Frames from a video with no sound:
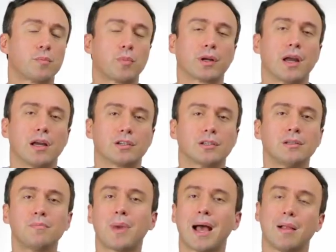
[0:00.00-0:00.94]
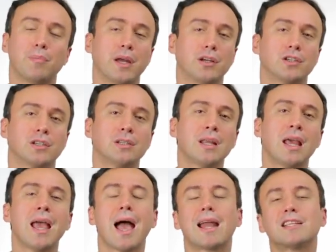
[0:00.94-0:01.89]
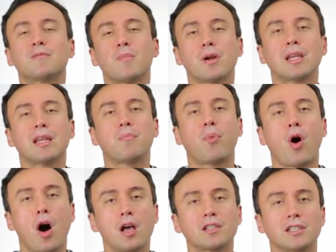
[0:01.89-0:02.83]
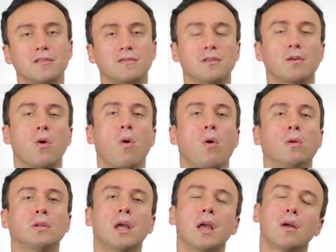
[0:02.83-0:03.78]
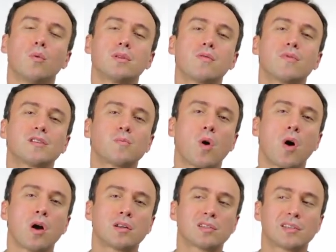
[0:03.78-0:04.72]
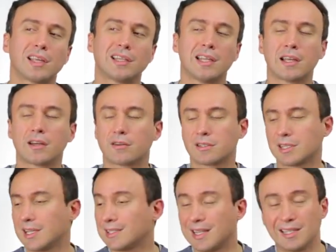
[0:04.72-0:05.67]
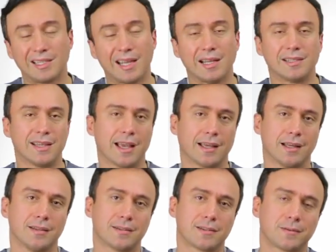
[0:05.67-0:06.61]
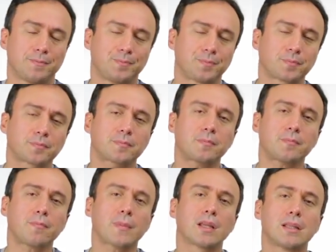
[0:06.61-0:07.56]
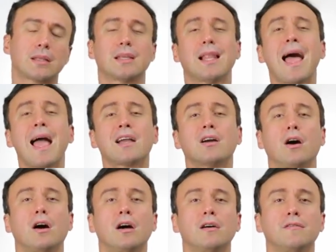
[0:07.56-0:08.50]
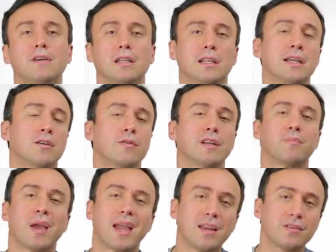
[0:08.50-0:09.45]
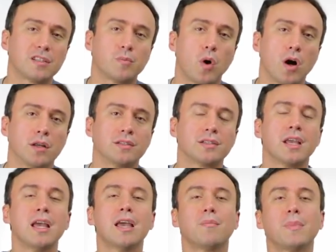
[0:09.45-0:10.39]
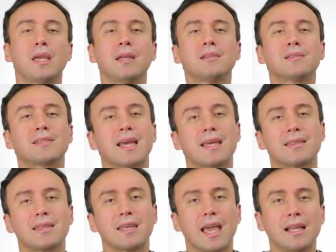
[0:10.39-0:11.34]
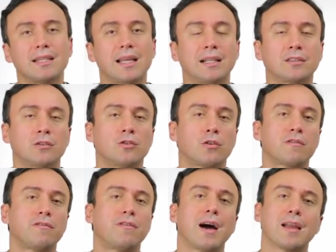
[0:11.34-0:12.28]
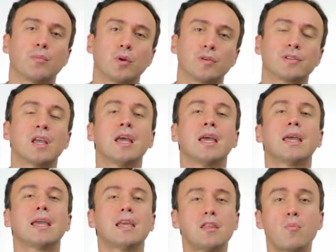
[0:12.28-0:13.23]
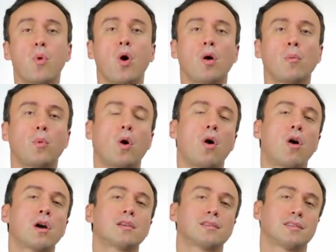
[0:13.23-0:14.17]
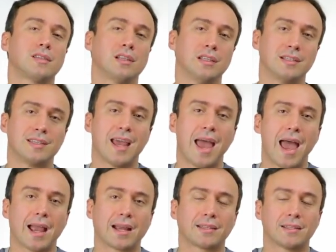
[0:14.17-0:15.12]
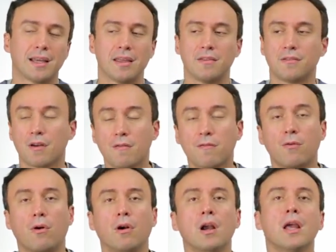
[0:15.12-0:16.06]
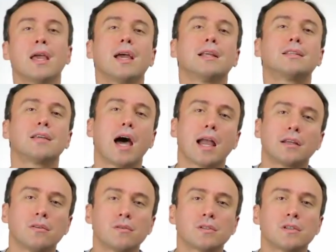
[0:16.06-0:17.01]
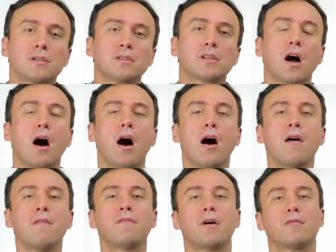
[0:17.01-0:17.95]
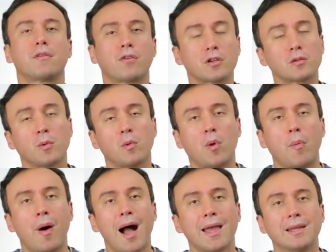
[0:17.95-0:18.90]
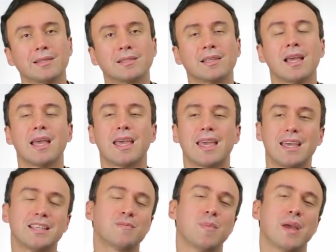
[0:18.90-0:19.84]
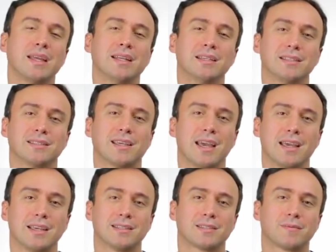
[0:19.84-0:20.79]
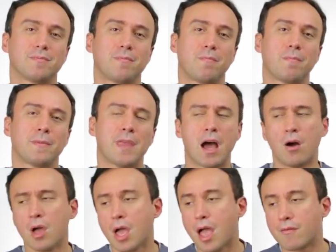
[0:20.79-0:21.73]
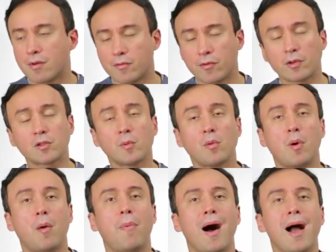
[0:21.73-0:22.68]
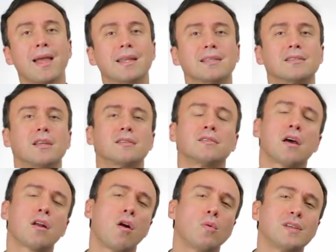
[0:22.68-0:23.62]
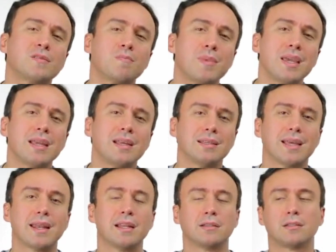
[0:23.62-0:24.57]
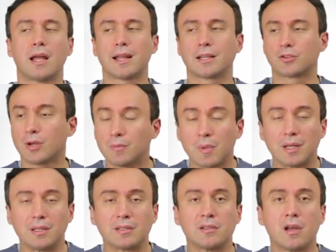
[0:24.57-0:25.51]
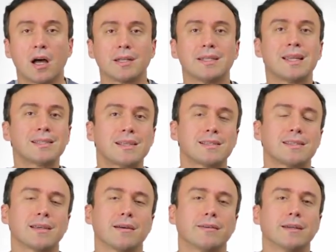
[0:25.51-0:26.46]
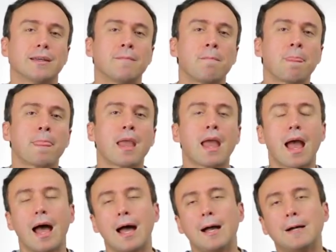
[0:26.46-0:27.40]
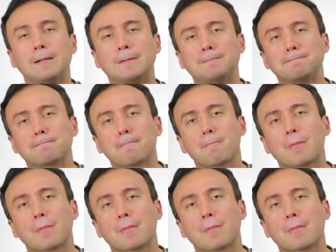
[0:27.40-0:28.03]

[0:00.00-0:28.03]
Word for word: to percussion, palpation, and is merely positive to cold with a response that lingers less than 10 seconds. Now, the lack of a lingering pain response means that the A-delta nerve fibers in the pulp are still intact, and therefore, a diagnosis of reversible pulpitis is made in this case. Now, a reversible pulpitis does not always mean that endodontic treatment is not necessary. Um,